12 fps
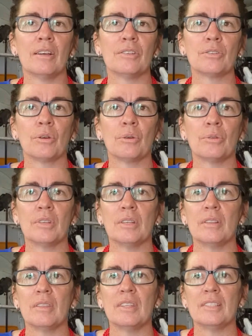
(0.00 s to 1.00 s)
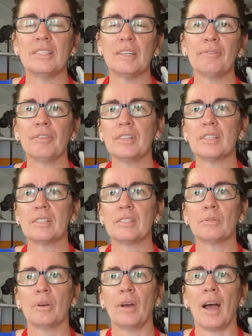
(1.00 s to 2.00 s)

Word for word: So the difference,